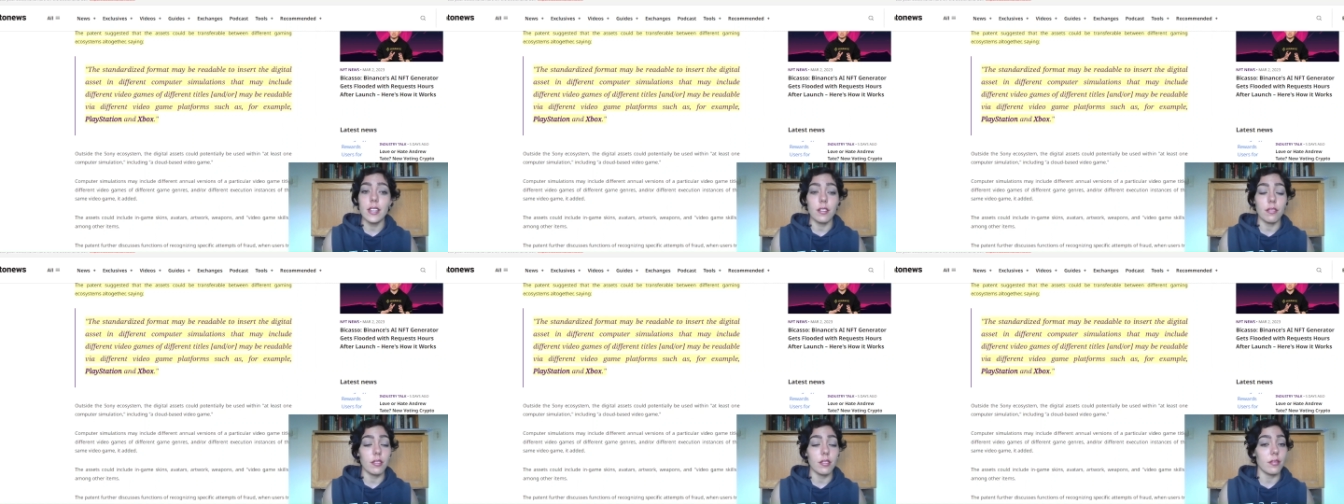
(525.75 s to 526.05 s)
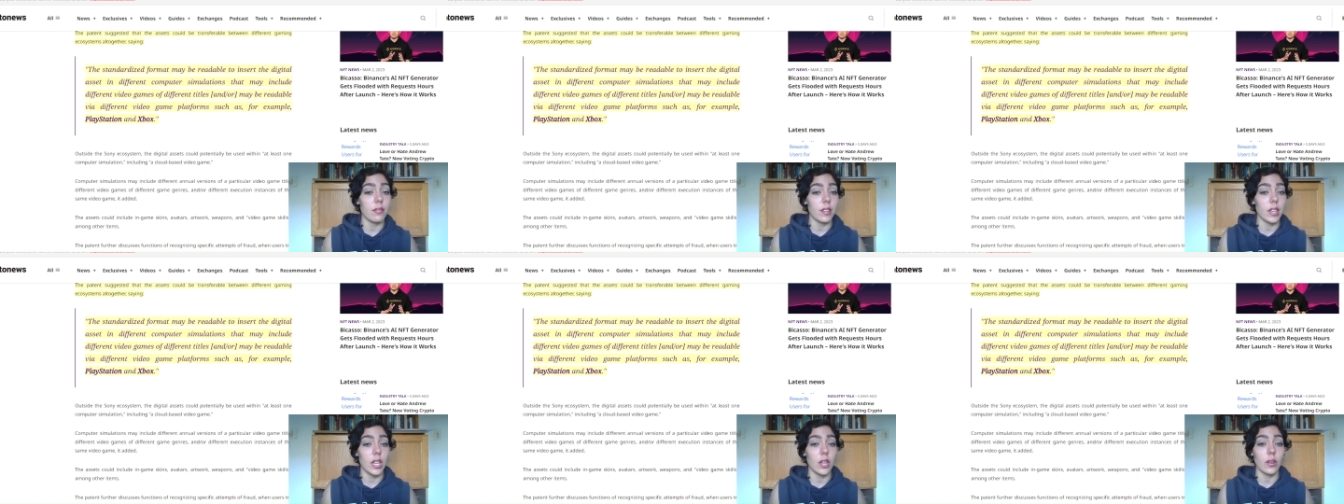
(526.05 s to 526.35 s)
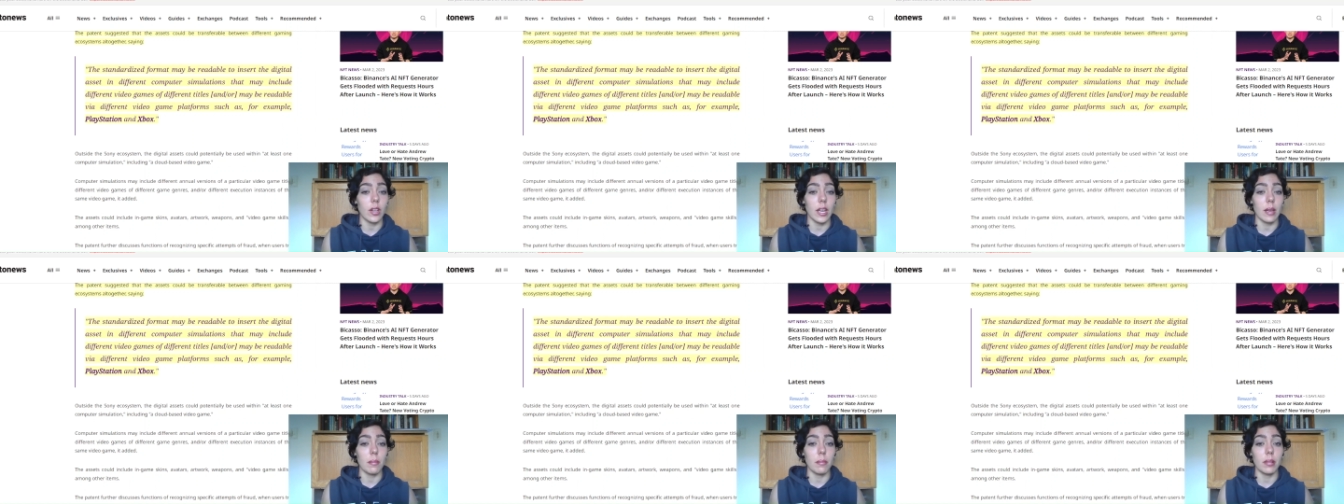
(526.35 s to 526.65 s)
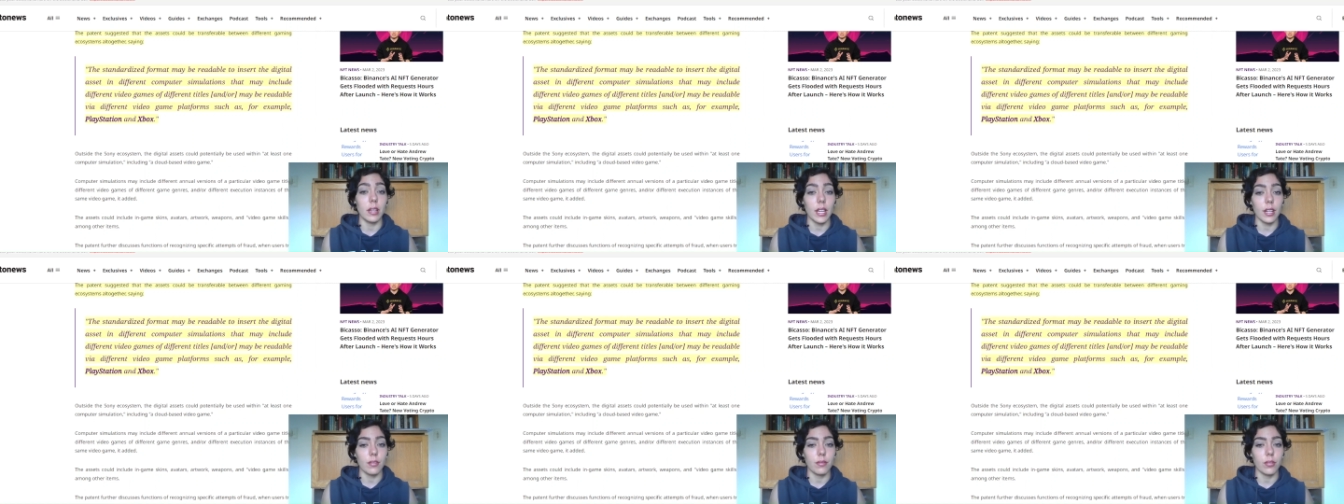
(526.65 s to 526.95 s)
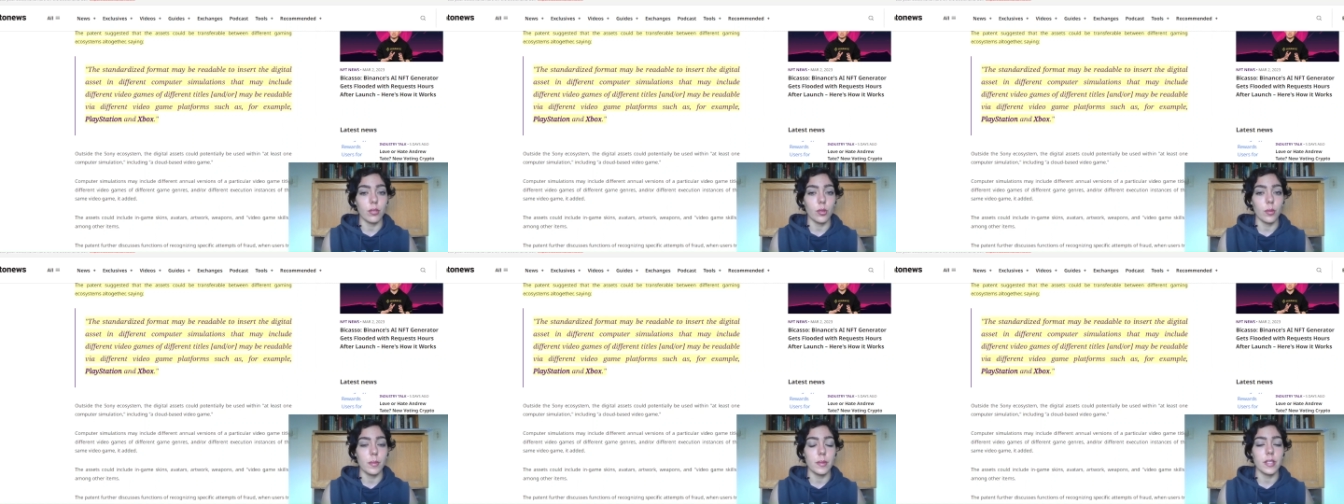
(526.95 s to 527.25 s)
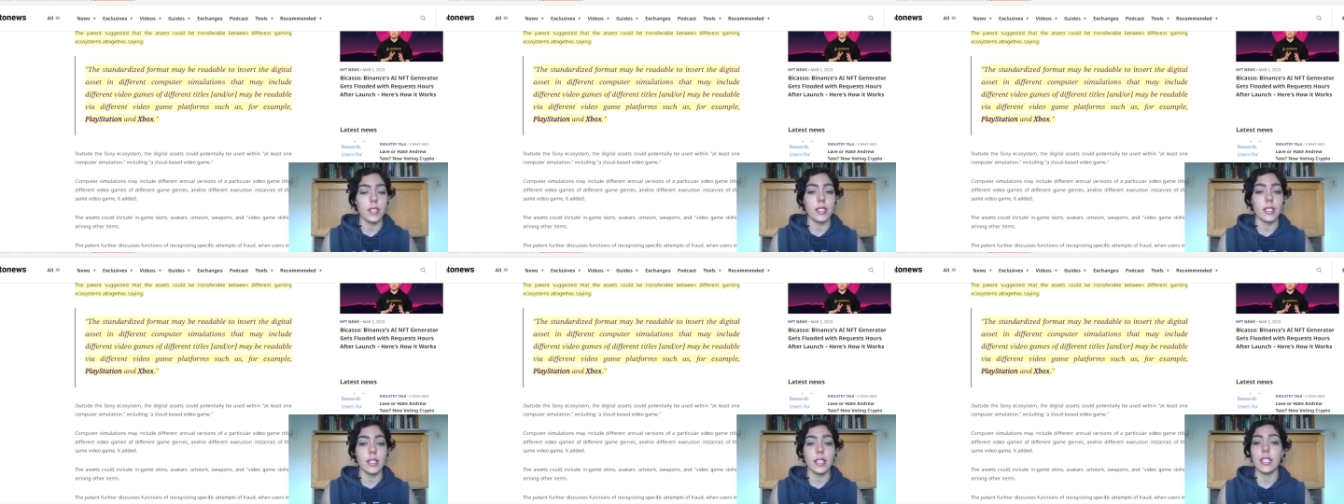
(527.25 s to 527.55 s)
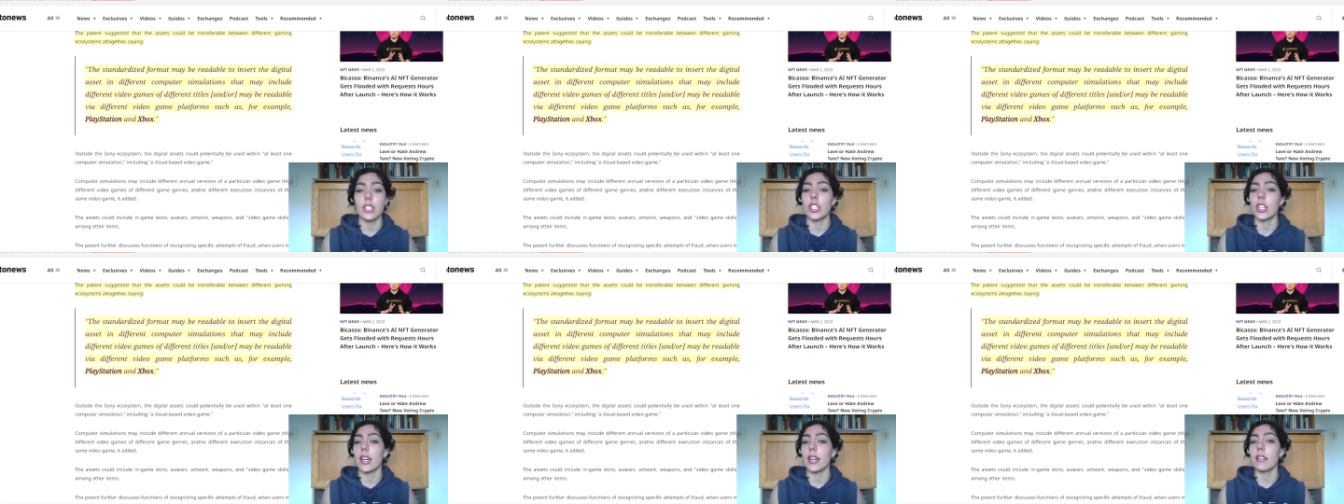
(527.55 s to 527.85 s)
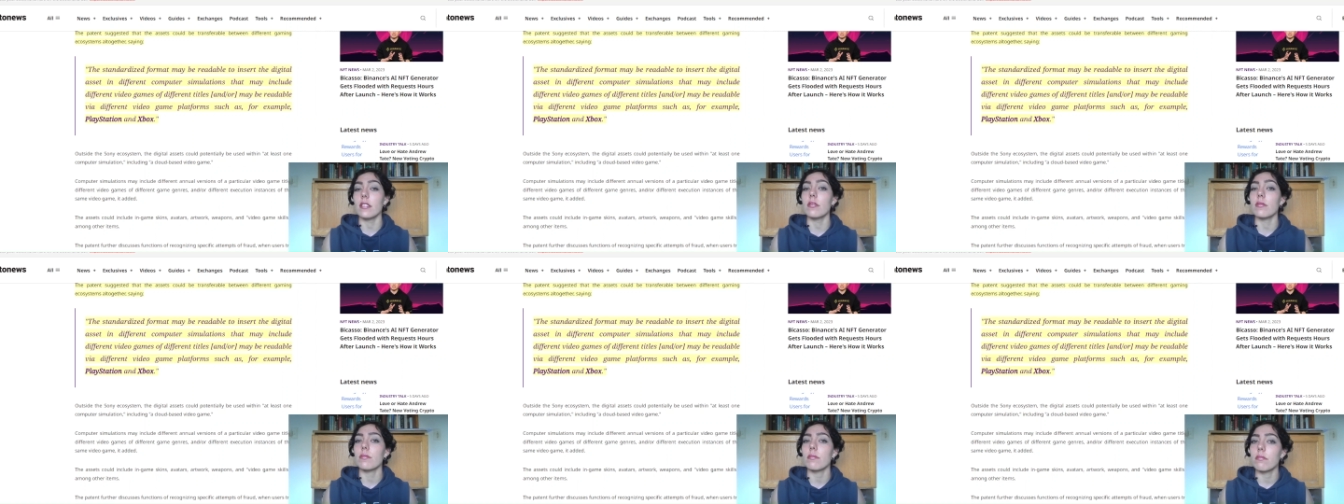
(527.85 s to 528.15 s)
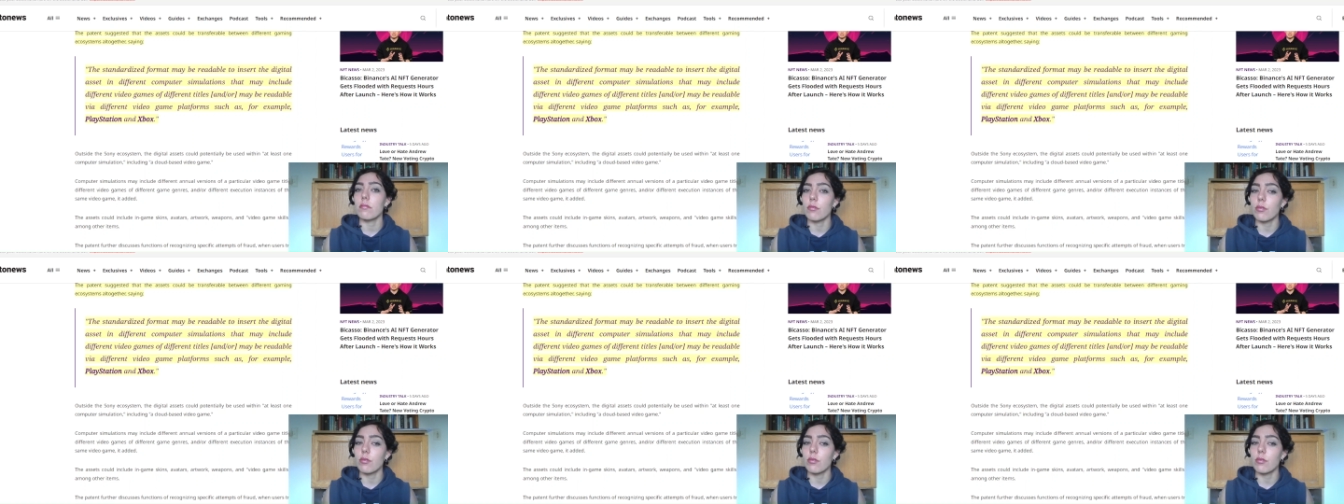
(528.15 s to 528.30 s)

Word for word: different video game platforms, such as,